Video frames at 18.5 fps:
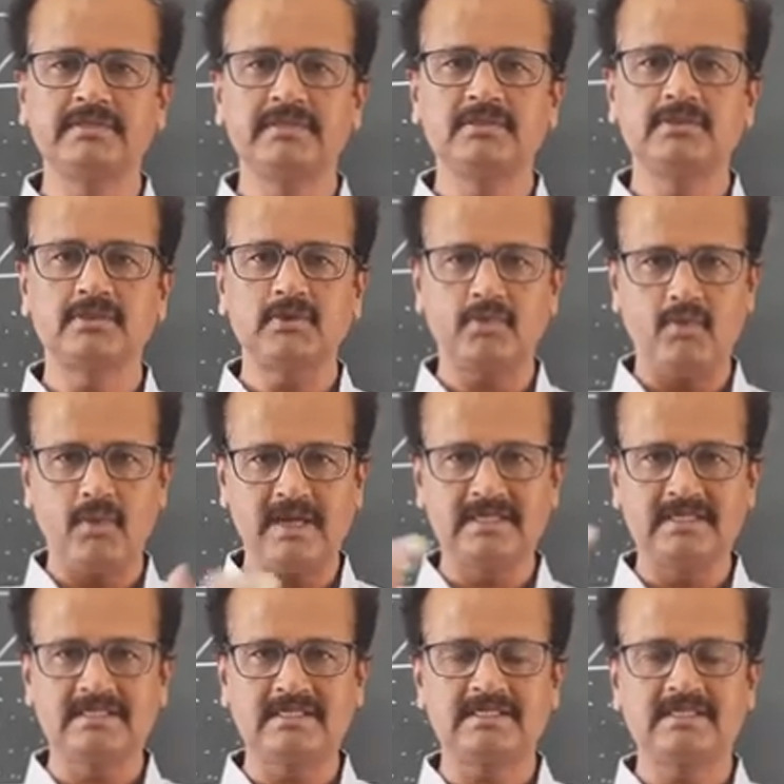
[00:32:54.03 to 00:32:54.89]
So
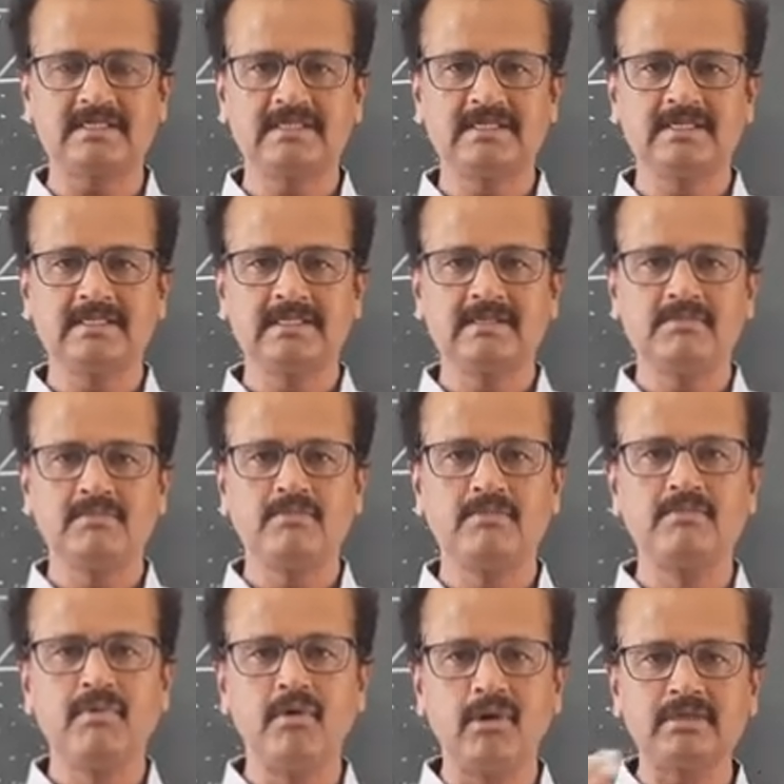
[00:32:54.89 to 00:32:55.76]
once
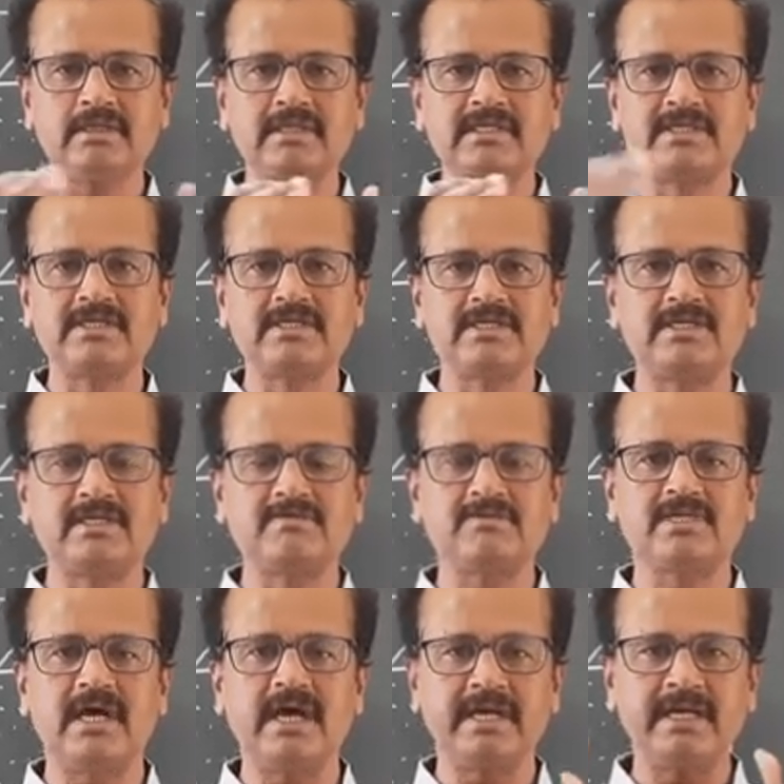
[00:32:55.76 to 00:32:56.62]
both the
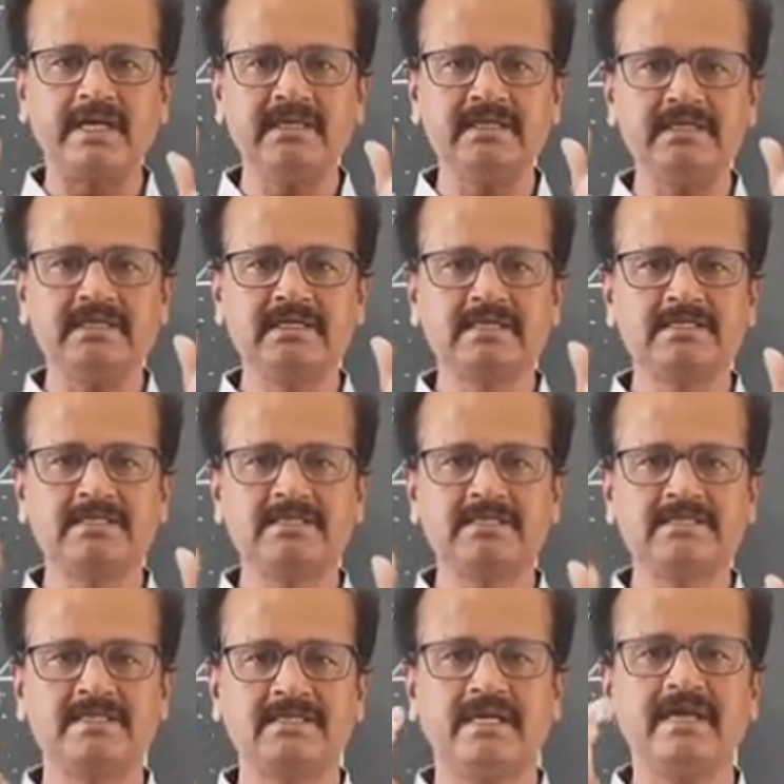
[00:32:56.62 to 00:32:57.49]
systems attain
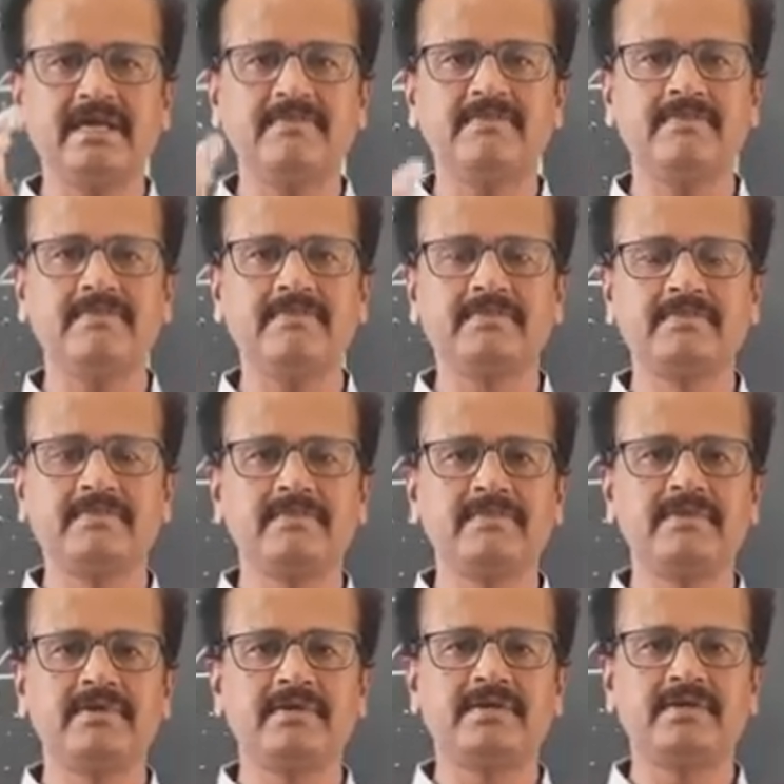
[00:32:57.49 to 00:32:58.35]

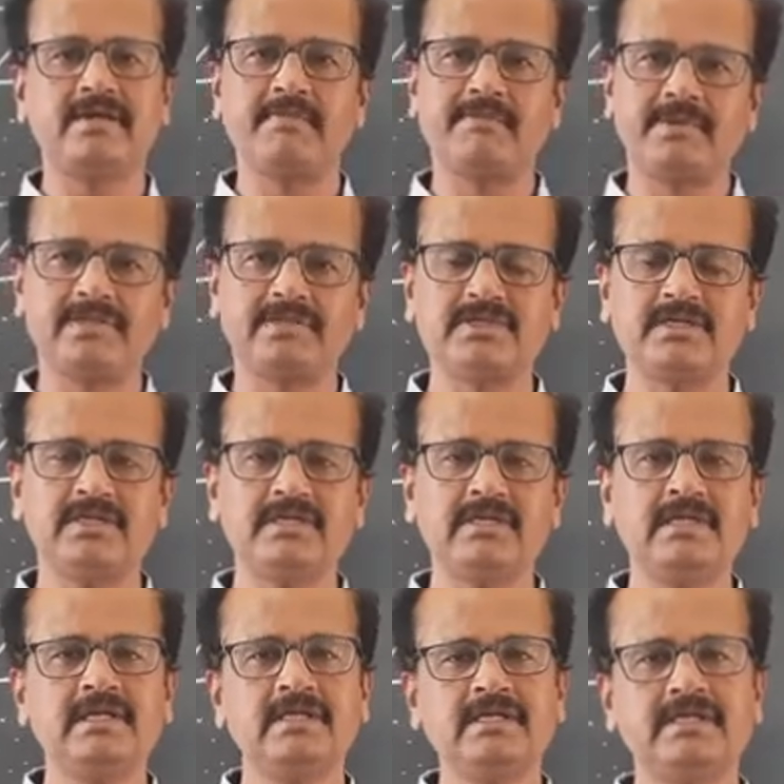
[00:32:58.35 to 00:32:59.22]
same
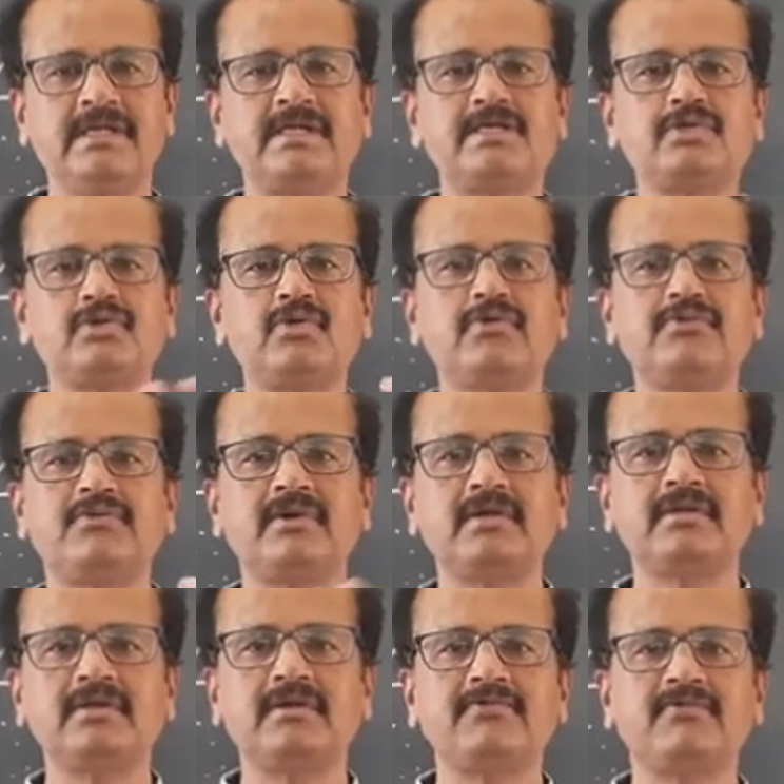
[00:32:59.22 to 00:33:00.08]
temperature, there is no
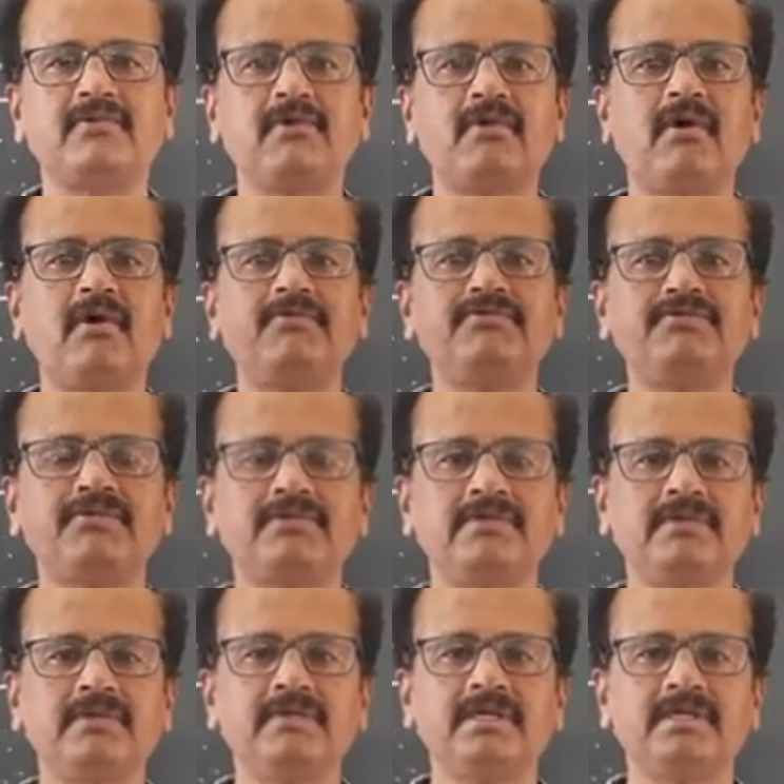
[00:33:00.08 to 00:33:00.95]
further flow
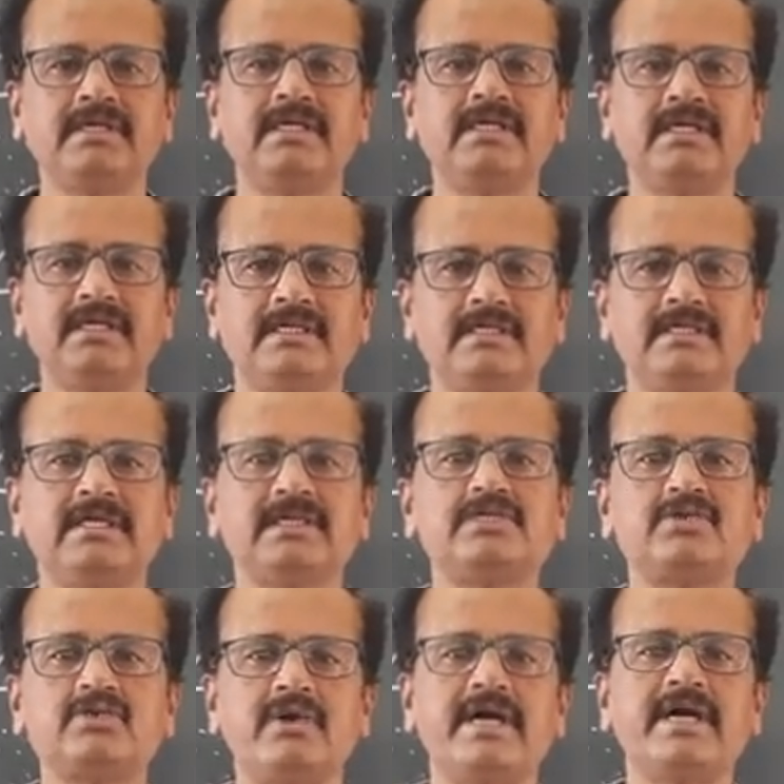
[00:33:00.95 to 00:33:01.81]
of heat, there is
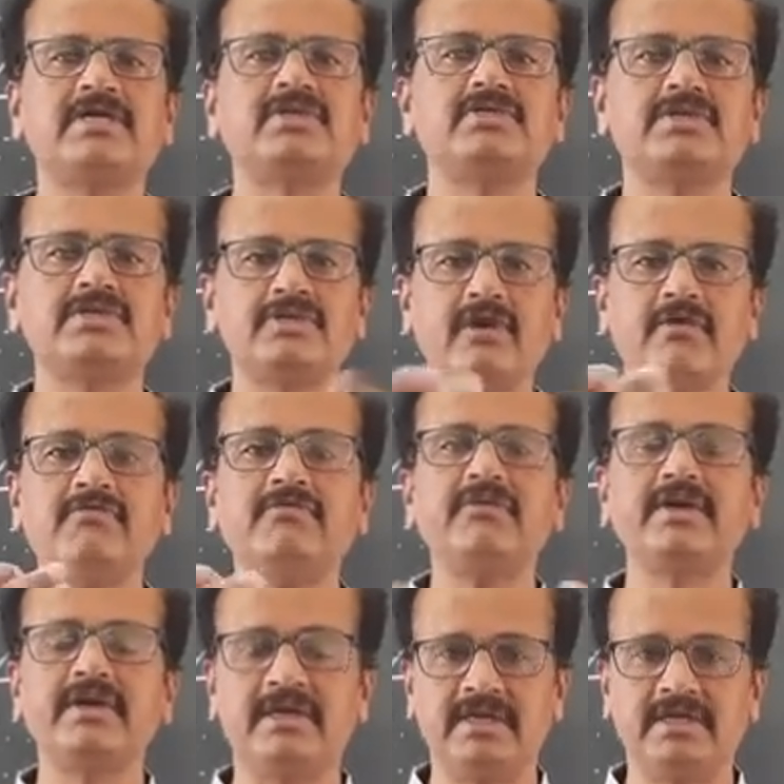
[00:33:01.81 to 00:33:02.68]
no exchange
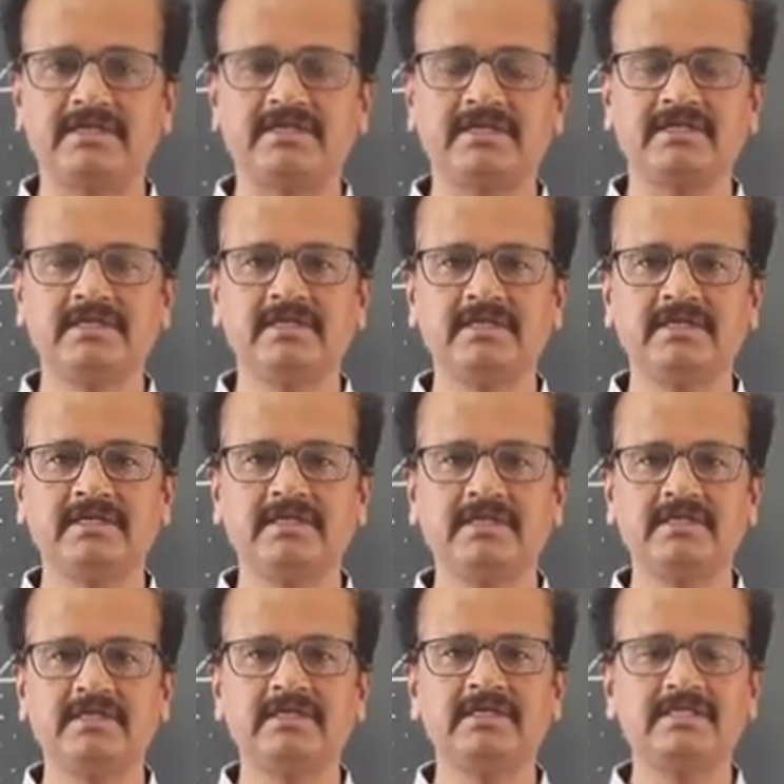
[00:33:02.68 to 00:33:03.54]
of heat.
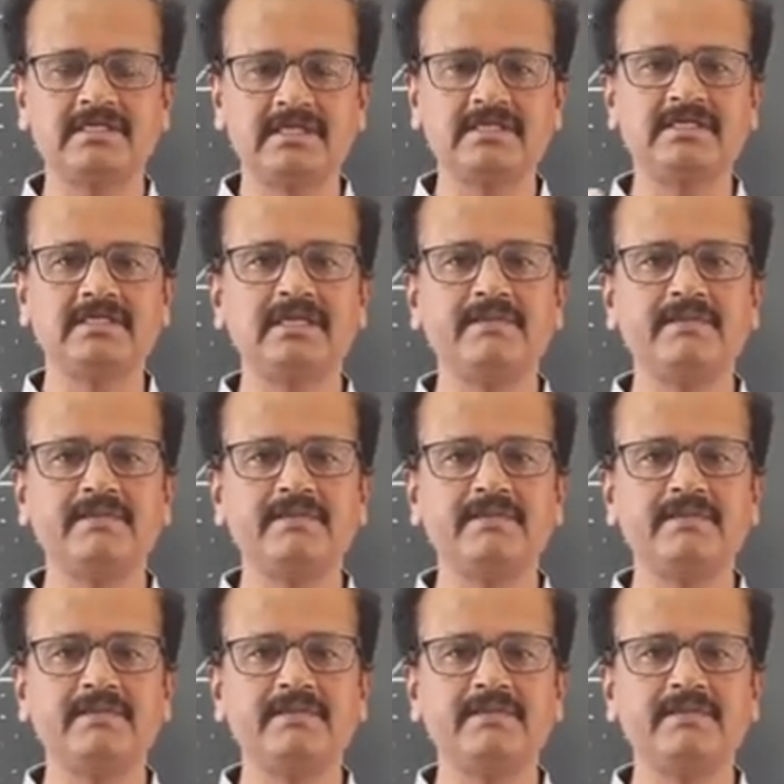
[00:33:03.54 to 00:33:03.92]
This is the